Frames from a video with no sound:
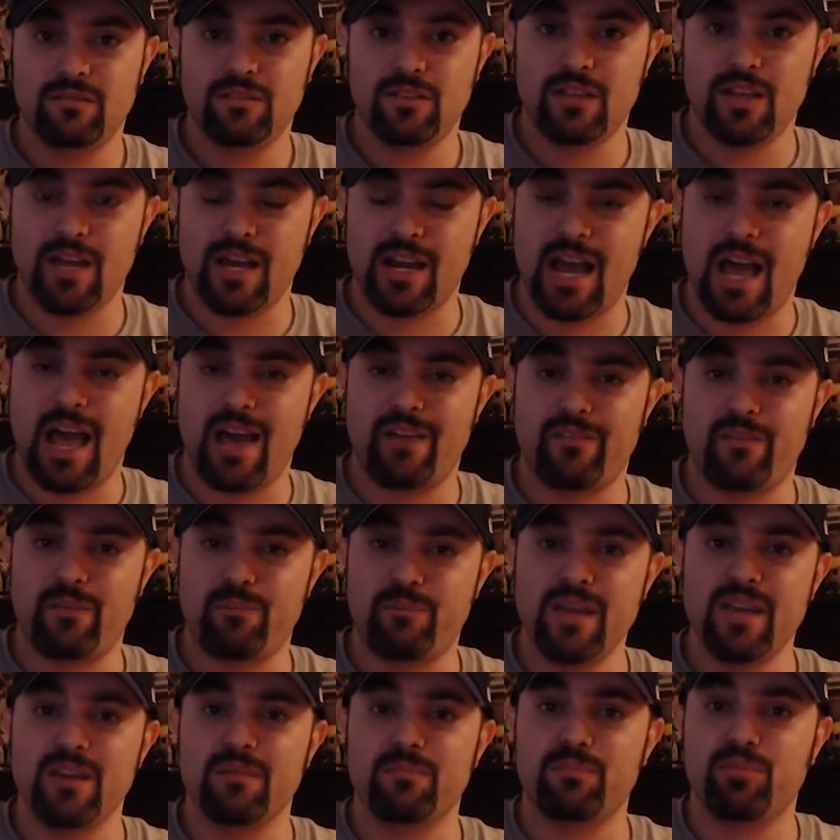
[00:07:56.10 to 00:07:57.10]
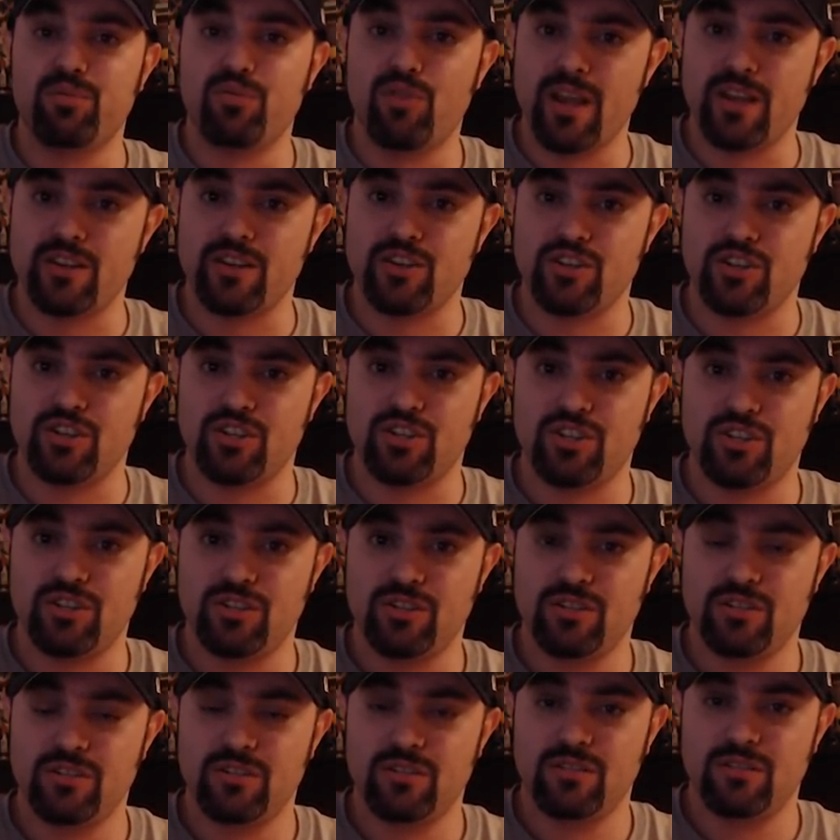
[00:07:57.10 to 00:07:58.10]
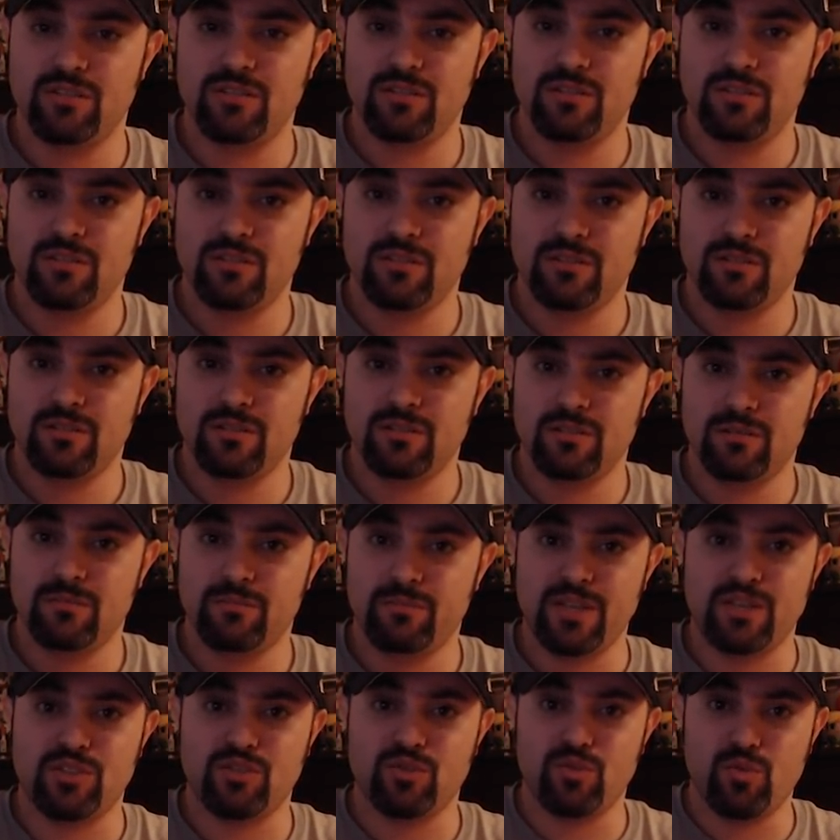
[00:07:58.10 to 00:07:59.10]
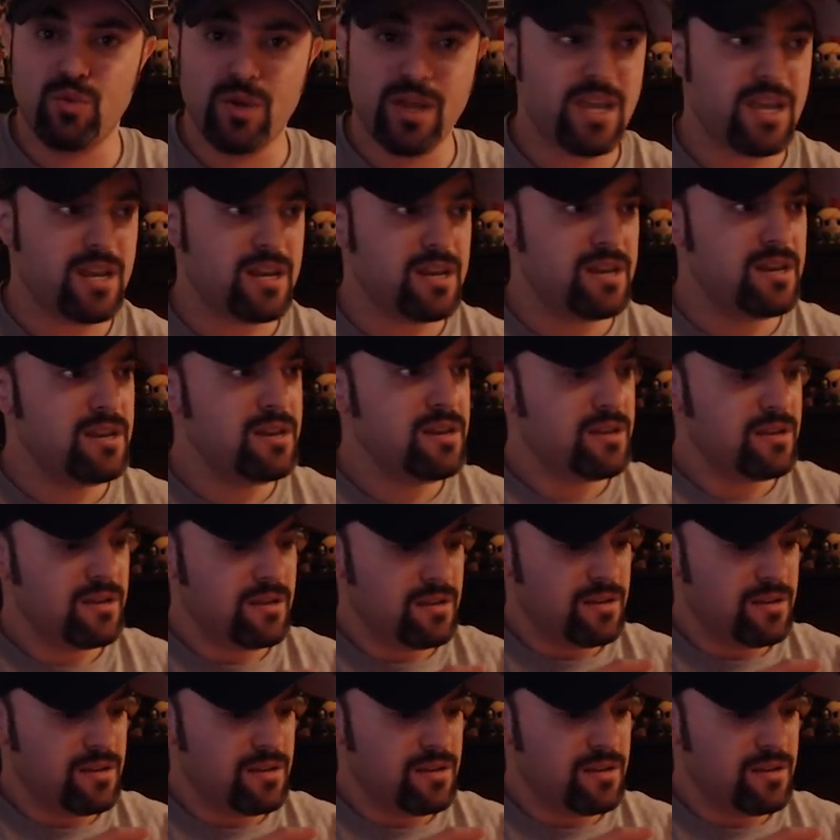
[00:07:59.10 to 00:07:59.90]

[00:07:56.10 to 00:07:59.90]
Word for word: you got to have it be a bridge between